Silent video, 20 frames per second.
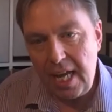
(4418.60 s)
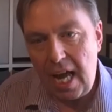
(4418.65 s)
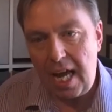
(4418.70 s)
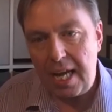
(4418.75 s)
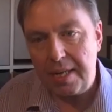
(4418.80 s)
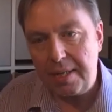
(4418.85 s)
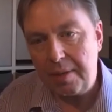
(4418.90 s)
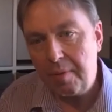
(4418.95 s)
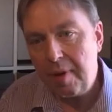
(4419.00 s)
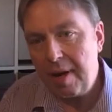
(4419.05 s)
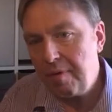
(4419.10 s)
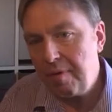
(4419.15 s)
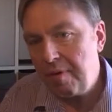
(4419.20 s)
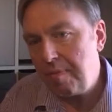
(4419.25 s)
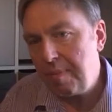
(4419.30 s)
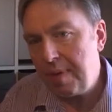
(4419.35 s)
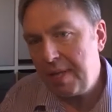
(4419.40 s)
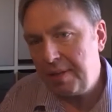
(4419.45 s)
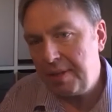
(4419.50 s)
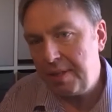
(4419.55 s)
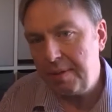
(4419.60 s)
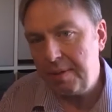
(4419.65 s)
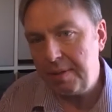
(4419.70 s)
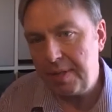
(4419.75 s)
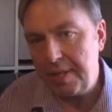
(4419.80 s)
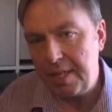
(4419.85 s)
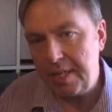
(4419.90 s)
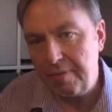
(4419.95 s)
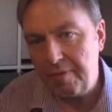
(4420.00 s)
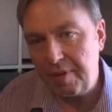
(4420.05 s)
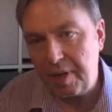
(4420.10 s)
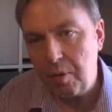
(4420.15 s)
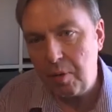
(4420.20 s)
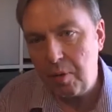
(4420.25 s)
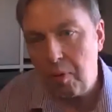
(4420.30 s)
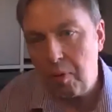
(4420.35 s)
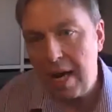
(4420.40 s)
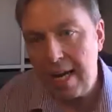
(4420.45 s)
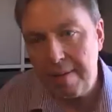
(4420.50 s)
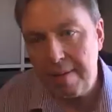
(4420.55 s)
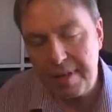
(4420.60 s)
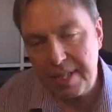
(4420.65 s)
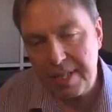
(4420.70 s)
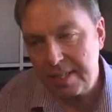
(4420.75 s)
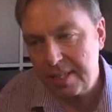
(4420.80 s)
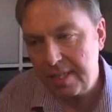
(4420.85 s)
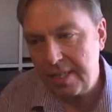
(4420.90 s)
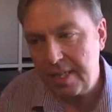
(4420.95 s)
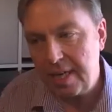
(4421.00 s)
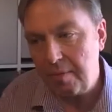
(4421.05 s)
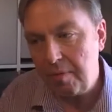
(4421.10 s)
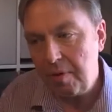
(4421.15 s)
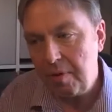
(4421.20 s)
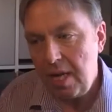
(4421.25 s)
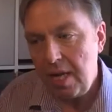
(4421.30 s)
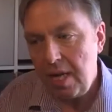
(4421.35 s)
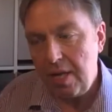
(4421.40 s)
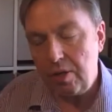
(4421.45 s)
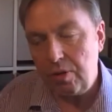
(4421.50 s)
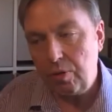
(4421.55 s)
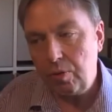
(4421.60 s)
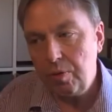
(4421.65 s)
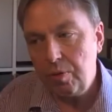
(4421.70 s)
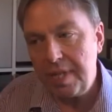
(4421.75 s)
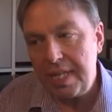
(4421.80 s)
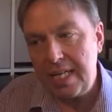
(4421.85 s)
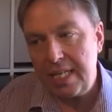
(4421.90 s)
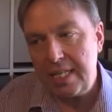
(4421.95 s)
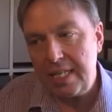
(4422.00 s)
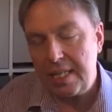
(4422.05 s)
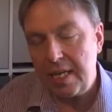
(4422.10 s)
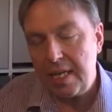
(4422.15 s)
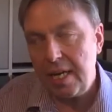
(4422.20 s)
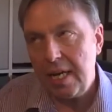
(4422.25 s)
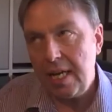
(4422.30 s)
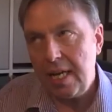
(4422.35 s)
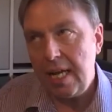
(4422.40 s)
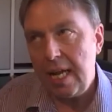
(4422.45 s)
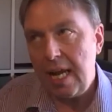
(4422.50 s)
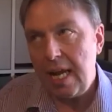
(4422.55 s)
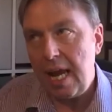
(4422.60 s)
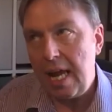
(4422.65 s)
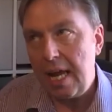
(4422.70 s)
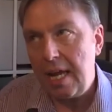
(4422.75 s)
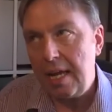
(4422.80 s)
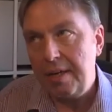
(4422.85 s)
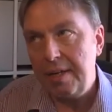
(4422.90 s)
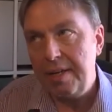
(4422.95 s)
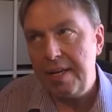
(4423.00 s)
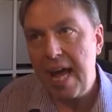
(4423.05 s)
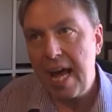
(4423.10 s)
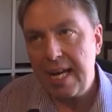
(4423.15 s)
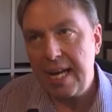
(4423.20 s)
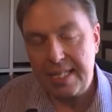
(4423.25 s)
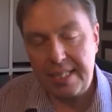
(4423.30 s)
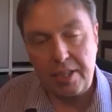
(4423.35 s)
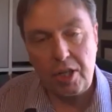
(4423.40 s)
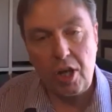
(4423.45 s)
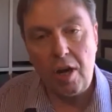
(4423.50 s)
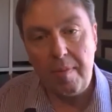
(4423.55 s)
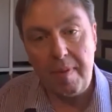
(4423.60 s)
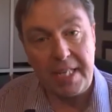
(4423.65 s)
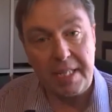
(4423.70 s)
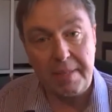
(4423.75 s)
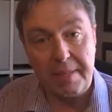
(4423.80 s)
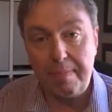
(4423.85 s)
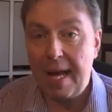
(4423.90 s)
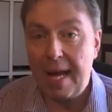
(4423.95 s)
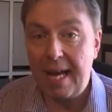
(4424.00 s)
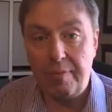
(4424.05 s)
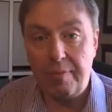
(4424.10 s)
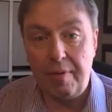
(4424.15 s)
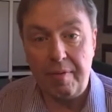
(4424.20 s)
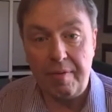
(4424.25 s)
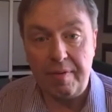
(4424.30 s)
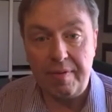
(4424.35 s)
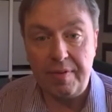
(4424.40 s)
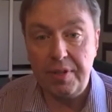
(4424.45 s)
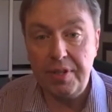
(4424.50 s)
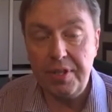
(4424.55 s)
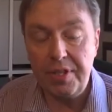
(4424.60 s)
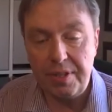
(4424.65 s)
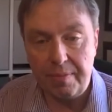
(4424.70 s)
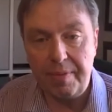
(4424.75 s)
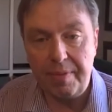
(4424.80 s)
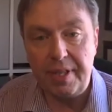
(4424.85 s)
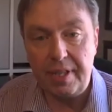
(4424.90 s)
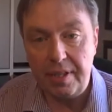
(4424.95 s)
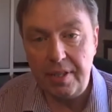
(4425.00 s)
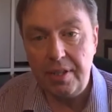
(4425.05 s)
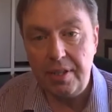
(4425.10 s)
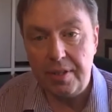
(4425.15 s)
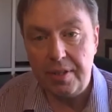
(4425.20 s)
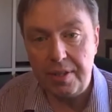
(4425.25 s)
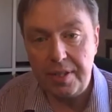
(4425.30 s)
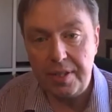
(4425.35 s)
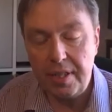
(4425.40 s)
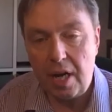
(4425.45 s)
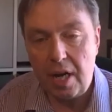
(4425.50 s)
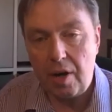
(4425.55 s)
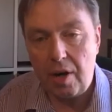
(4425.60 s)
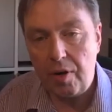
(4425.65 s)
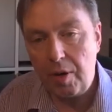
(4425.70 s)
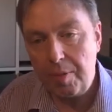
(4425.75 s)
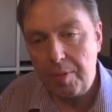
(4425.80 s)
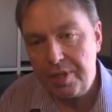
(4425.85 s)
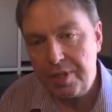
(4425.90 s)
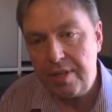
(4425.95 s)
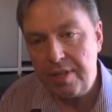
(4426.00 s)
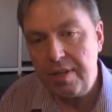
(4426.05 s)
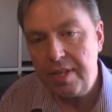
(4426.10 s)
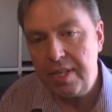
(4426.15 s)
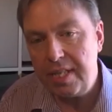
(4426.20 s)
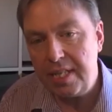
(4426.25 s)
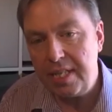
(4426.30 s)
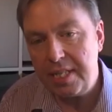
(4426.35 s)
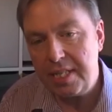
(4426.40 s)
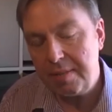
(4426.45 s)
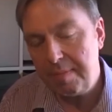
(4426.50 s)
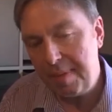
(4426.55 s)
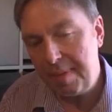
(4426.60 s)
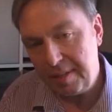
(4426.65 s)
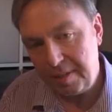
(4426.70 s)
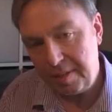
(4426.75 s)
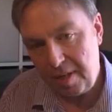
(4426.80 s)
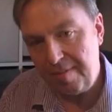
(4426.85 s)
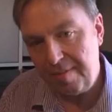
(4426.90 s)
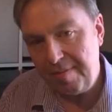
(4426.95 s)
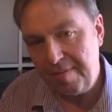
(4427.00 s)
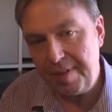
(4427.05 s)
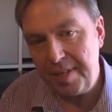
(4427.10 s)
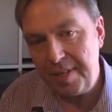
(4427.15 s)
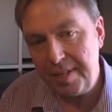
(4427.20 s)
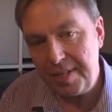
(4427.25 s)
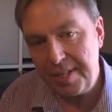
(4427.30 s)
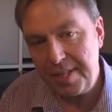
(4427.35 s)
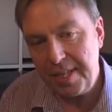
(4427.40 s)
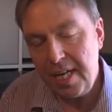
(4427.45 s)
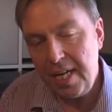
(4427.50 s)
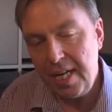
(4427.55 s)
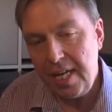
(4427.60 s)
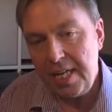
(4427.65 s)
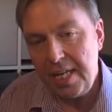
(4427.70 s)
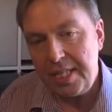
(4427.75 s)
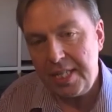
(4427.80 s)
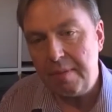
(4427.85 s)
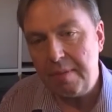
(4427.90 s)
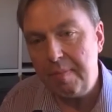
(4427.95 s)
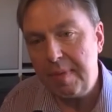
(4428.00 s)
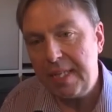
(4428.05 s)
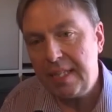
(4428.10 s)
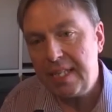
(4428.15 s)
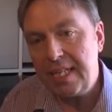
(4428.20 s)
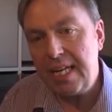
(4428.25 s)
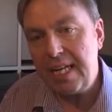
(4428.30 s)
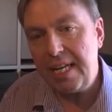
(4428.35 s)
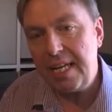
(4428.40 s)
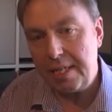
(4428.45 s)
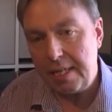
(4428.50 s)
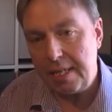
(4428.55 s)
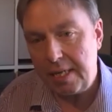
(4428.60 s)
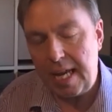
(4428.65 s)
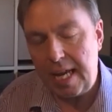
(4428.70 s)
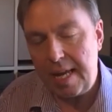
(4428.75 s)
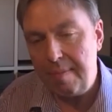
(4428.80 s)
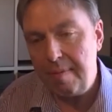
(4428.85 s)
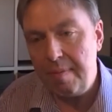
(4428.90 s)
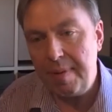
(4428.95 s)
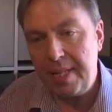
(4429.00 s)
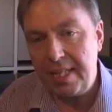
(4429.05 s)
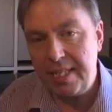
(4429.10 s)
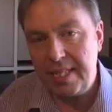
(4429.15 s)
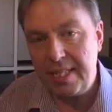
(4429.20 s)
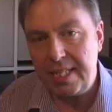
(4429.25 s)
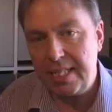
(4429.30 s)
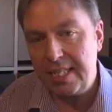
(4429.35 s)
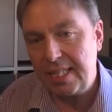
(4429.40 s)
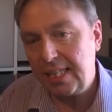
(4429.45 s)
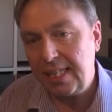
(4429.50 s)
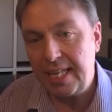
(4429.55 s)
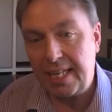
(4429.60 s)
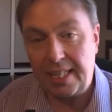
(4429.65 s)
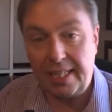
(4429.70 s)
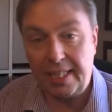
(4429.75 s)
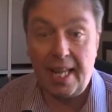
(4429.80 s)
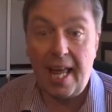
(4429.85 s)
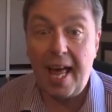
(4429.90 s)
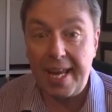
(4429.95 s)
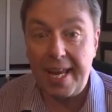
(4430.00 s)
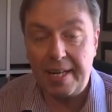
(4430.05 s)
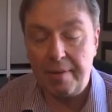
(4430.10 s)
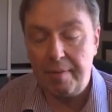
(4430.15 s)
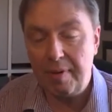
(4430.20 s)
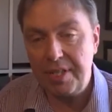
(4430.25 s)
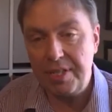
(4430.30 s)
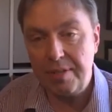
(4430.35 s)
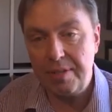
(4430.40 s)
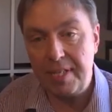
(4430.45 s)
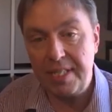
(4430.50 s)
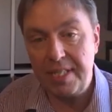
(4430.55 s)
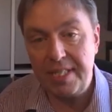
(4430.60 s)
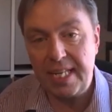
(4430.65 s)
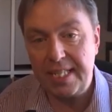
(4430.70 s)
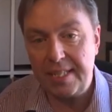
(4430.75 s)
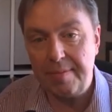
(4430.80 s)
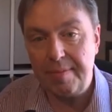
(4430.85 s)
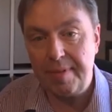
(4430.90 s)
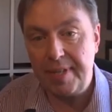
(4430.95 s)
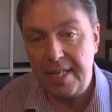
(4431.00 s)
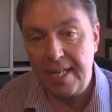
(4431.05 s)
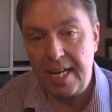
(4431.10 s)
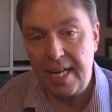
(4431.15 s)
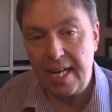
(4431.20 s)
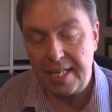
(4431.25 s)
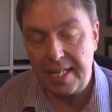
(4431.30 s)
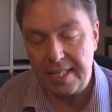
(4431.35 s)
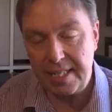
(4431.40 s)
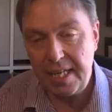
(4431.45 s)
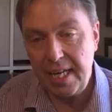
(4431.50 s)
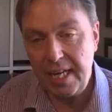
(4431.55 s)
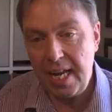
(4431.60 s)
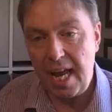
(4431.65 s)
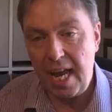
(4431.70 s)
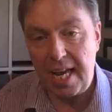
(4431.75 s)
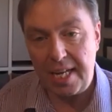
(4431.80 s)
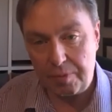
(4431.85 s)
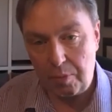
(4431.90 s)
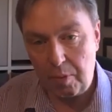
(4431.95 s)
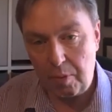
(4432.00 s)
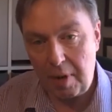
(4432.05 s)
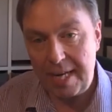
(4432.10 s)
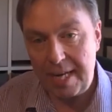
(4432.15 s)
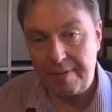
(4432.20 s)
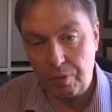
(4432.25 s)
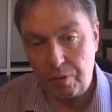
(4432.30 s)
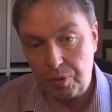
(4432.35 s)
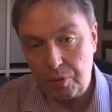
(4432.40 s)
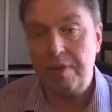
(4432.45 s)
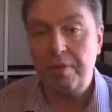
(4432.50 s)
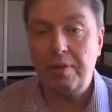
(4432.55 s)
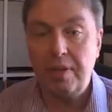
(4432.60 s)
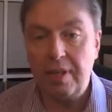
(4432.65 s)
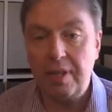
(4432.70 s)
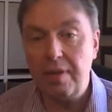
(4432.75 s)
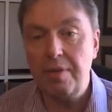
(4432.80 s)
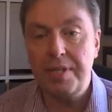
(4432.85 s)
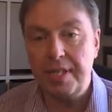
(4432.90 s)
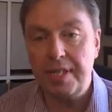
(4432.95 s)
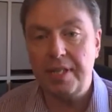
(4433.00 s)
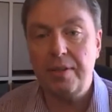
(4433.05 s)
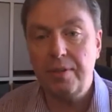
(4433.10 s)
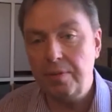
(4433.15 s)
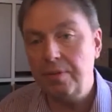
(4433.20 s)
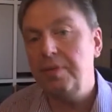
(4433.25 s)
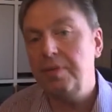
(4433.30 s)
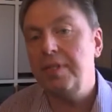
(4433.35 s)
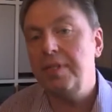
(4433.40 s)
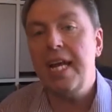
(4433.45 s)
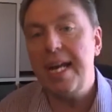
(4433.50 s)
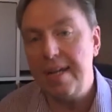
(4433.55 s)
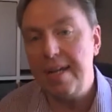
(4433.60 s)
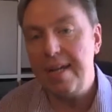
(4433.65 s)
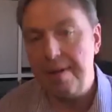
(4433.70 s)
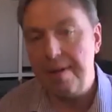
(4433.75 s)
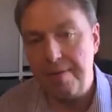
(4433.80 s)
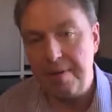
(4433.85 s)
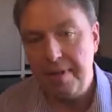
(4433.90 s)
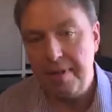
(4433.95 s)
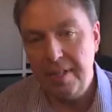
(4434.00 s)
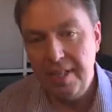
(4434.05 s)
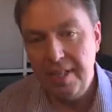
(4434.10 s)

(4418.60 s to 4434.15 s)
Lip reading: and the way we've built the requirements, all these nice comments back when we've done something good are opportunities to build confidence. So building in the capability to click like when somebody says something nice as a way of also closing the call down